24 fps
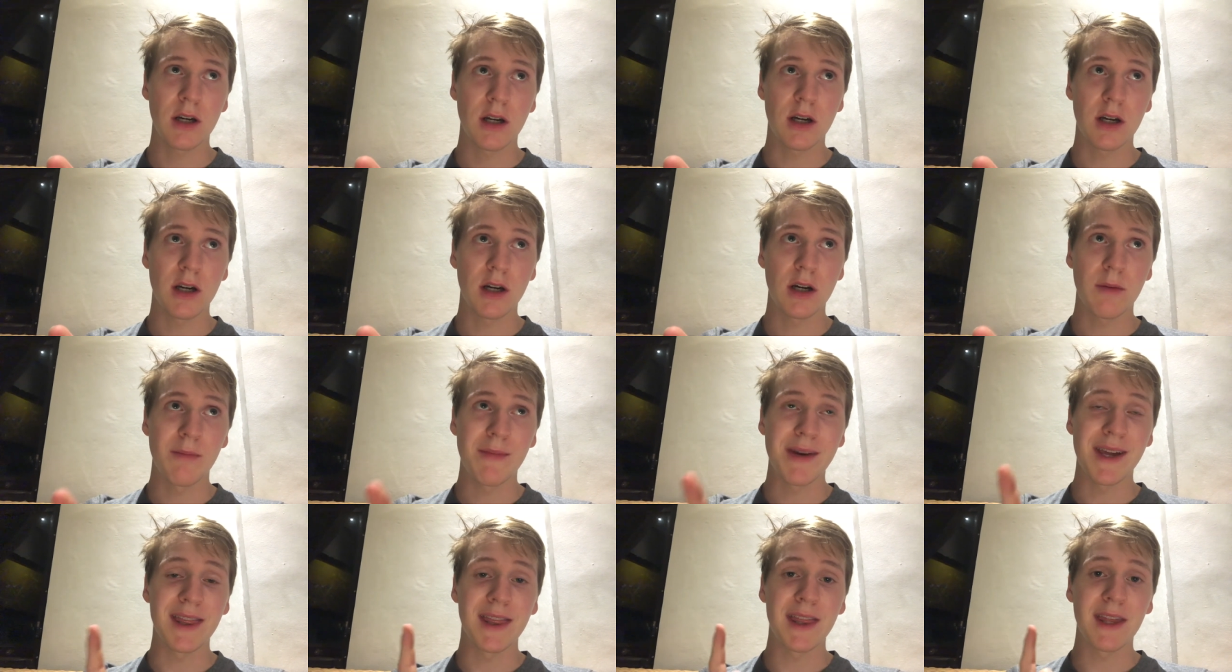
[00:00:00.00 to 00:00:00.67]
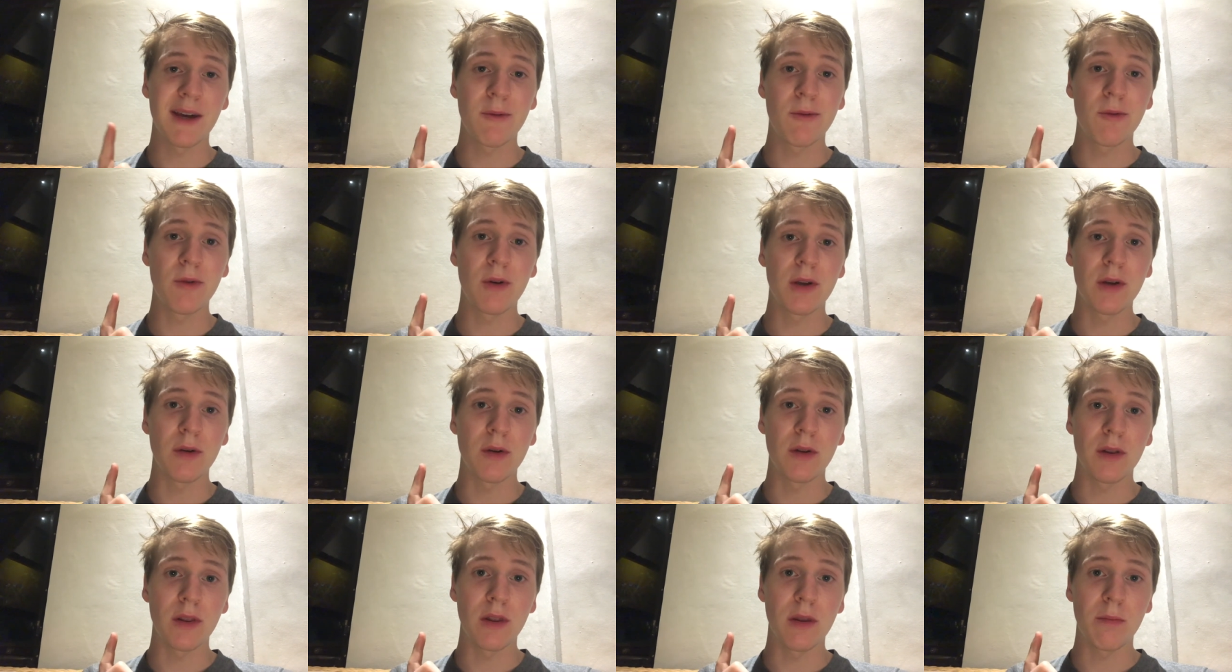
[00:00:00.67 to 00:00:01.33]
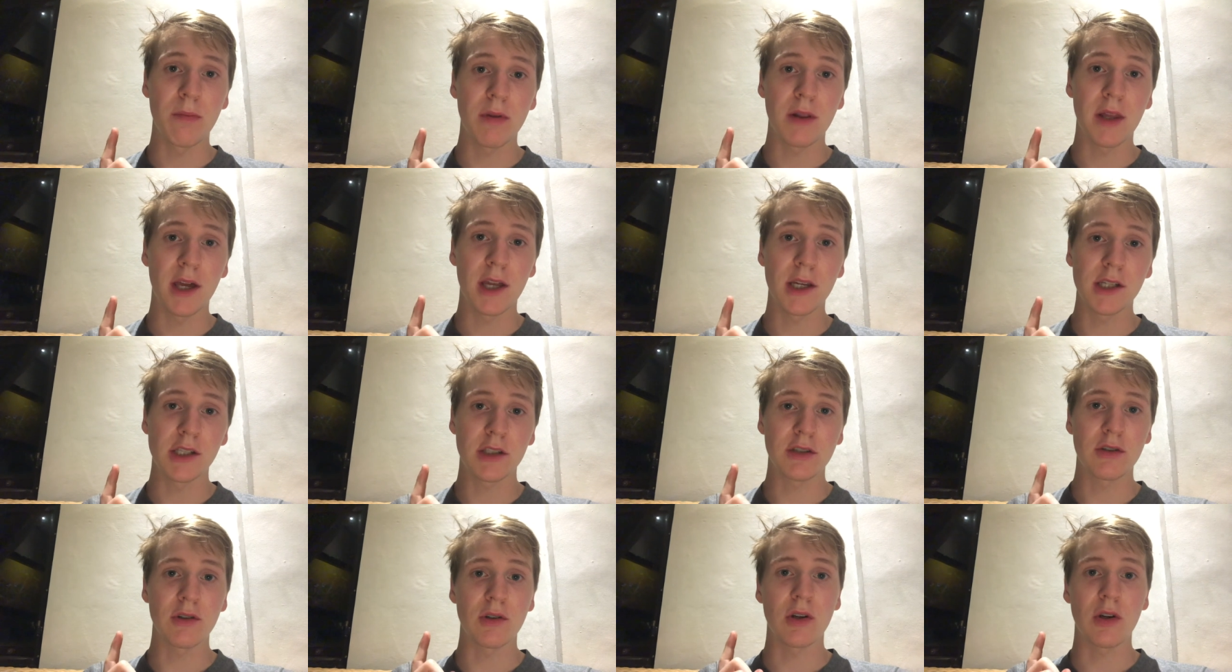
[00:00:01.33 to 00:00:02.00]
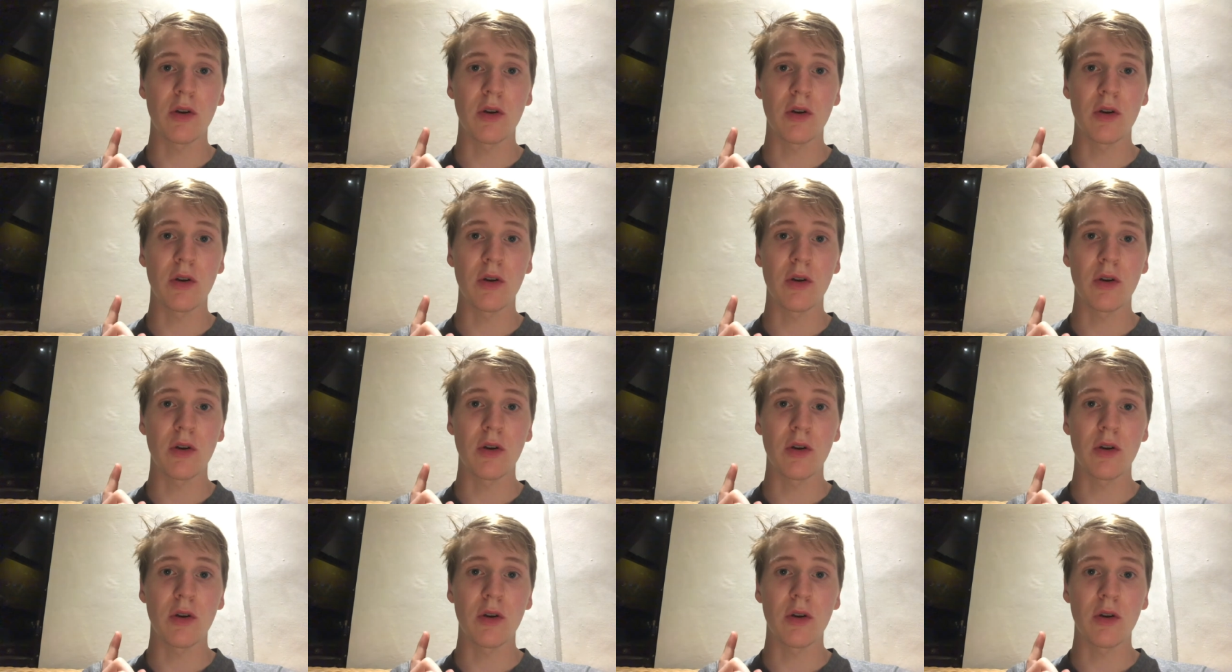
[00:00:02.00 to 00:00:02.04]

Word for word: Um, and then we, the plan is to